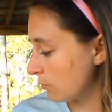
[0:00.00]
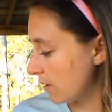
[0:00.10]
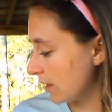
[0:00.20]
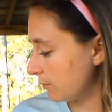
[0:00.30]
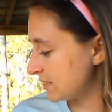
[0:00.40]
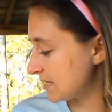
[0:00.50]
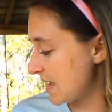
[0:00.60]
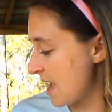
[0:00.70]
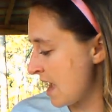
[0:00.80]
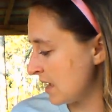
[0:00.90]
Corella was
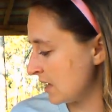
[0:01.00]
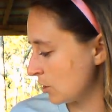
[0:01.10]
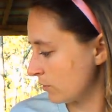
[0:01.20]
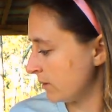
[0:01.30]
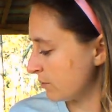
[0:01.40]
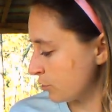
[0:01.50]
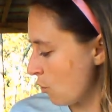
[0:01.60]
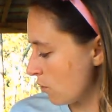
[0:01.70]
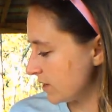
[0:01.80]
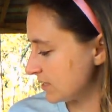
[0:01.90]
angry with
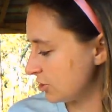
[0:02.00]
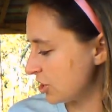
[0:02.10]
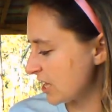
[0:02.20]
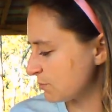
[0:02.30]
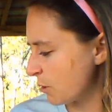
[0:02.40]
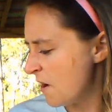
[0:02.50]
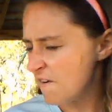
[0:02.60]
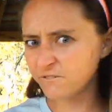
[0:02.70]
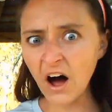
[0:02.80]
Horace and Jasper.